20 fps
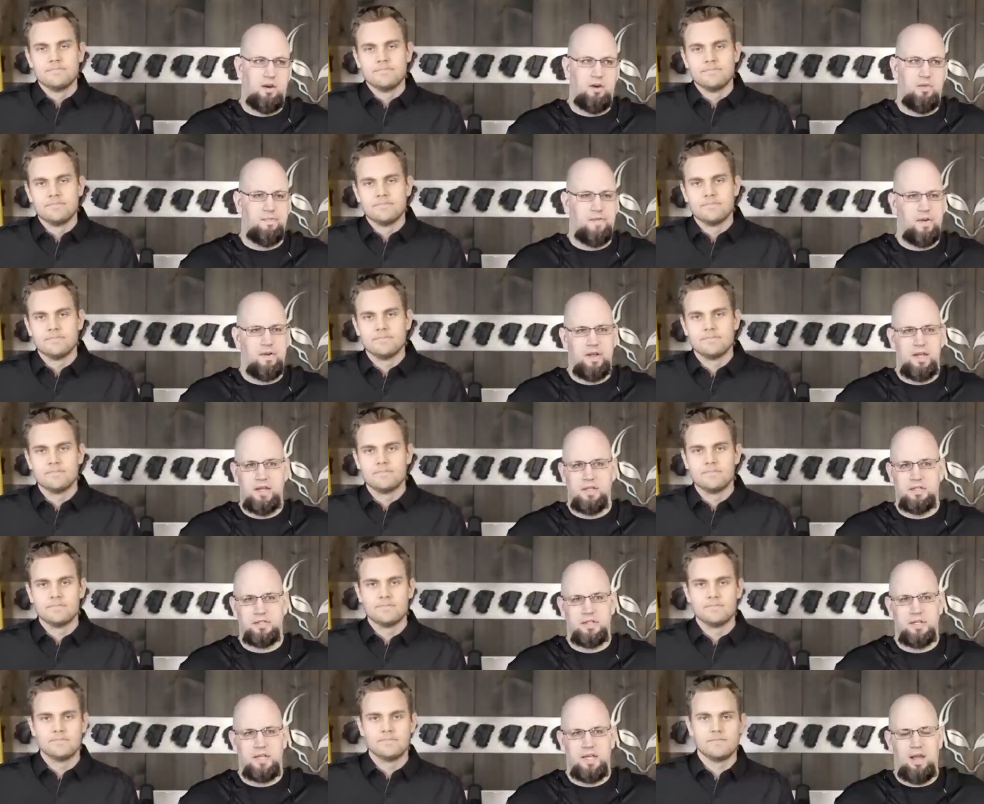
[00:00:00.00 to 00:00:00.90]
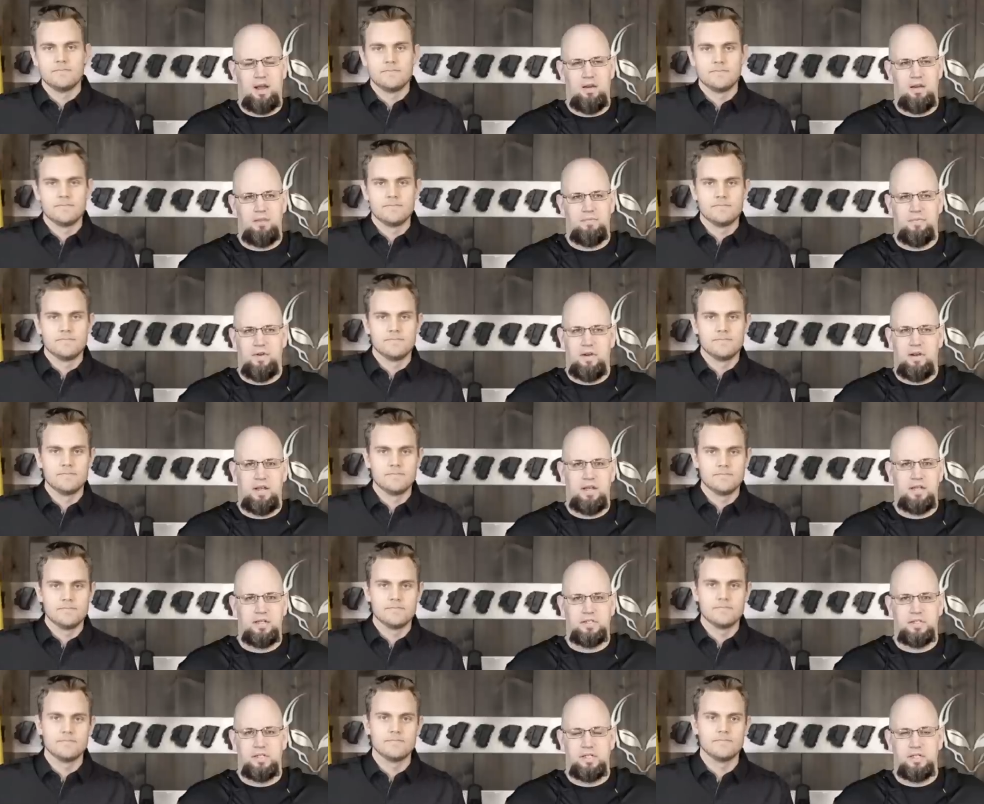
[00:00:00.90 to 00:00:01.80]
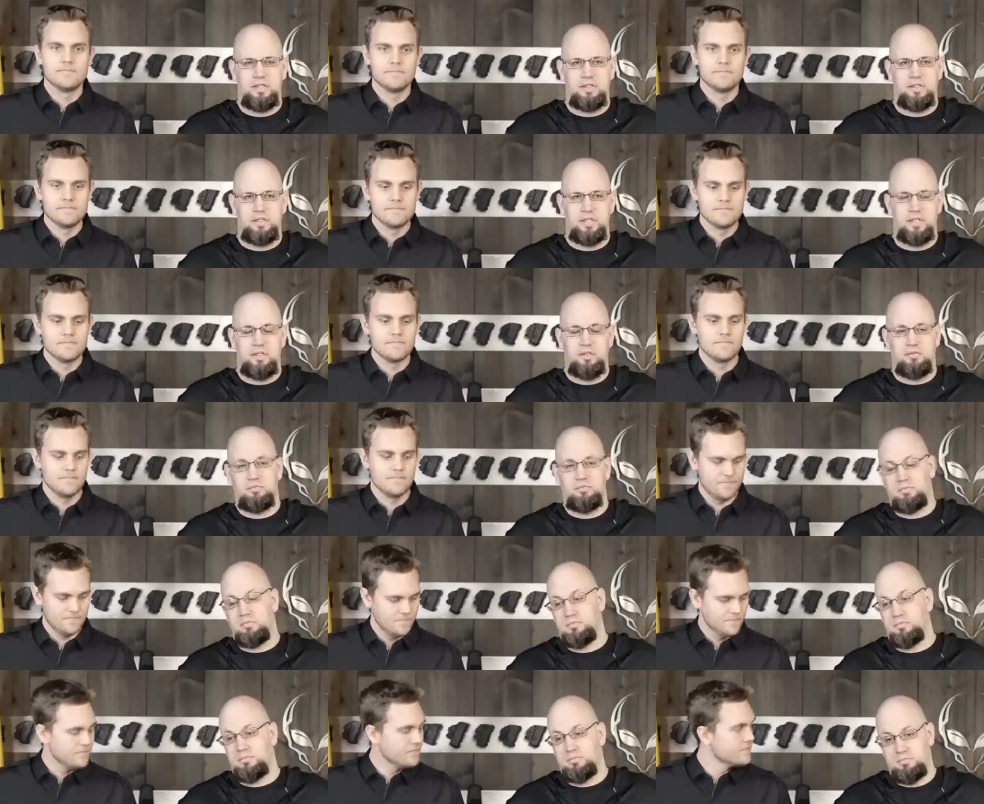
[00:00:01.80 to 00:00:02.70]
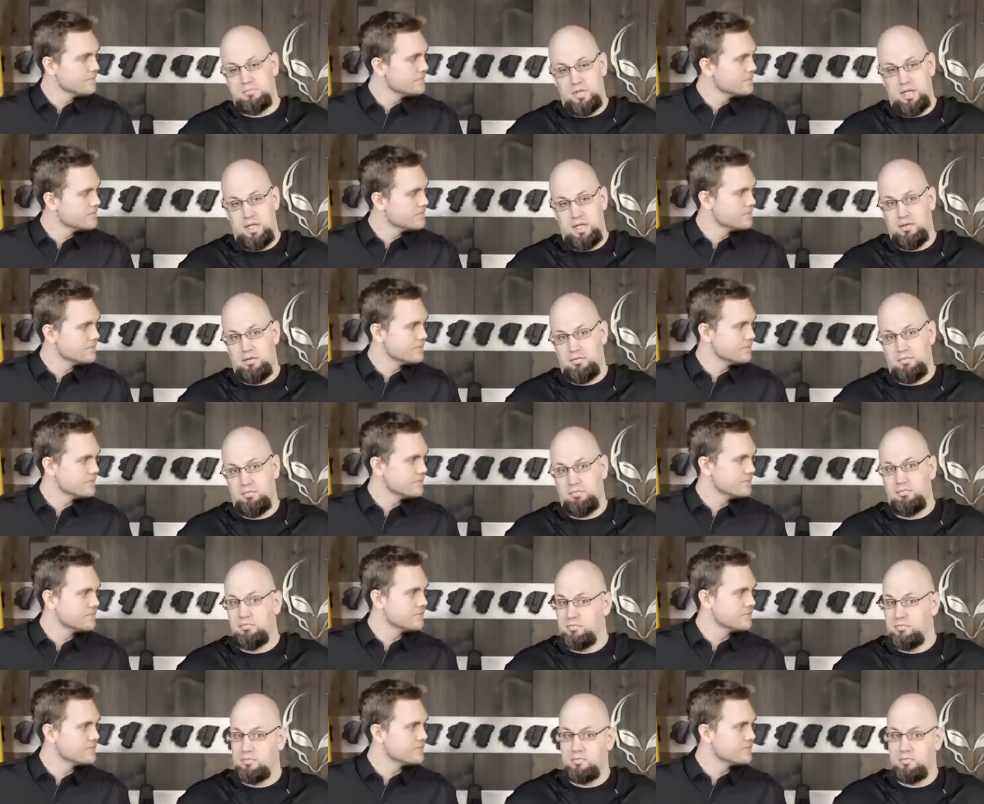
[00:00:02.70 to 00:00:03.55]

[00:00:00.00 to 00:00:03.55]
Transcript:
Speaker 1: They are very easy to carry, very easy to conceal, and